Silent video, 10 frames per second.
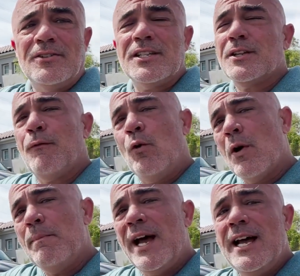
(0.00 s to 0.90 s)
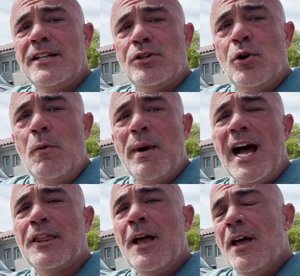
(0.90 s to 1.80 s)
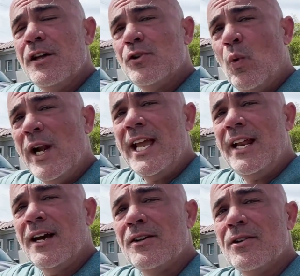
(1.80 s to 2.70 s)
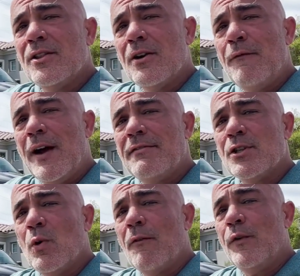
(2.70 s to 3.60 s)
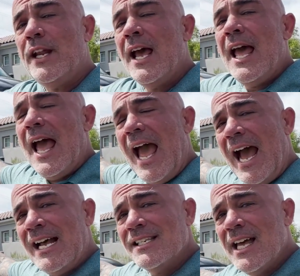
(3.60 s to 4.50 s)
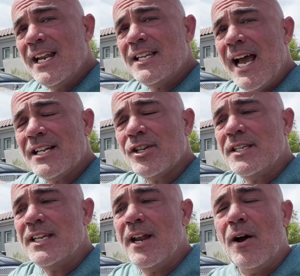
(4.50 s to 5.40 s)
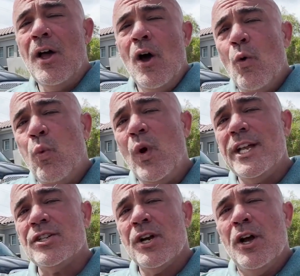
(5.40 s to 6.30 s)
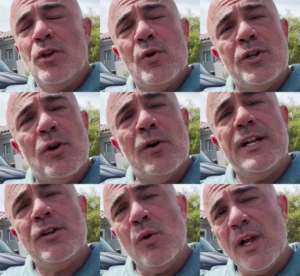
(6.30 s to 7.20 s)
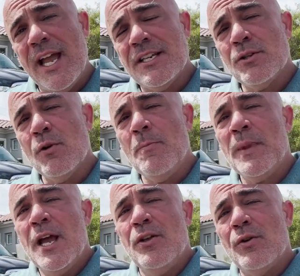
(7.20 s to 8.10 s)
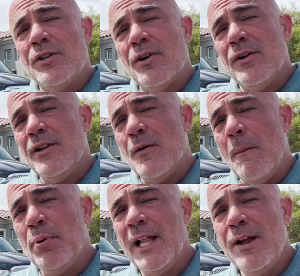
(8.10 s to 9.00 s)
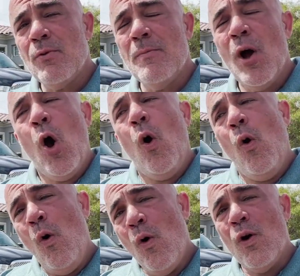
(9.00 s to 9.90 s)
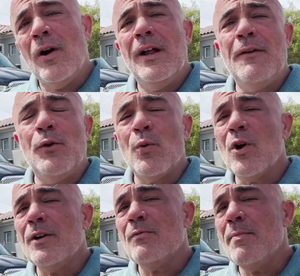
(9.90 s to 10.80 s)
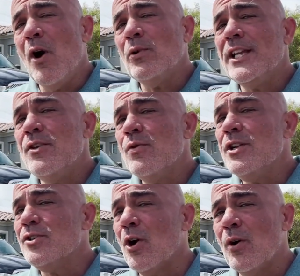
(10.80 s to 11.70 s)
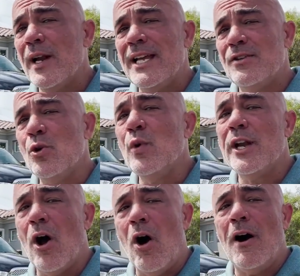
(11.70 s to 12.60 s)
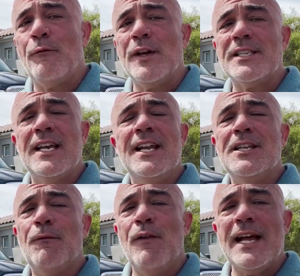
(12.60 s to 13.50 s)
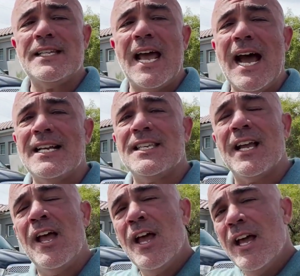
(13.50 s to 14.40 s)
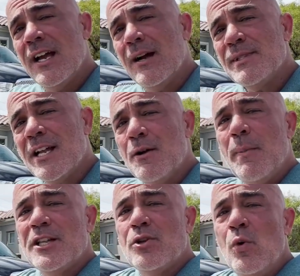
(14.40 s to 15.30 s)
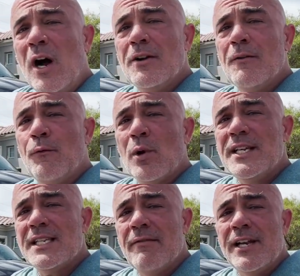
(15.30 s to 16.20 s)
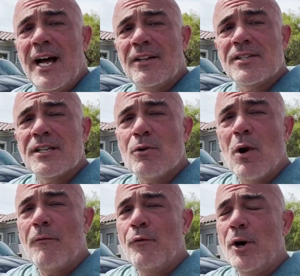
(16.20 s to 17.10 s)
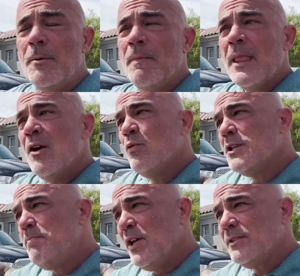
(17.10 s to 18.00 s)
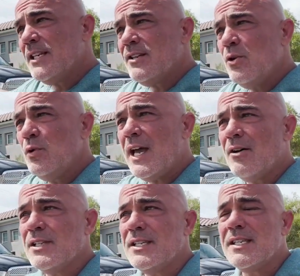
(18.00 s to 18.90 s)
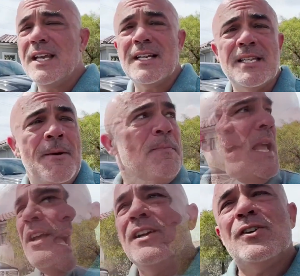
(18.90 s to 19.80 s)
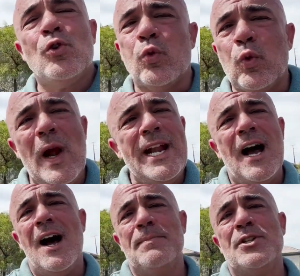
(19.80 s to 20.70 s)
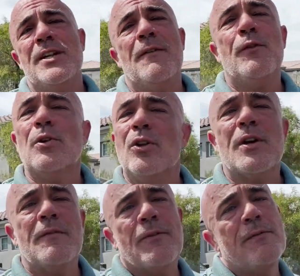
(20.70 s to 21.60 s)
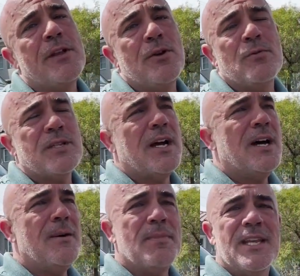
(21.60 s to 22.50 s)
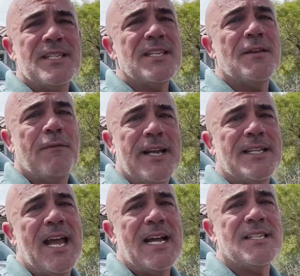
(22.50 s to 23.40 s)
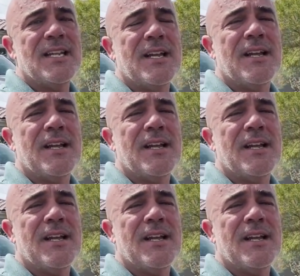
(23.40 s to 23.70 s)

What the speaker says: That's 4-bed, 2-bath, 2,835 square feet, has that attached casita, which you could turn into a guest room, you could turn into a playroom, or if you're working remotely, you can turn into an office. It is fantastic. It comes out to about $247 a square foot. It was built in 2006. Great option if you're looking for views. This is a fantastic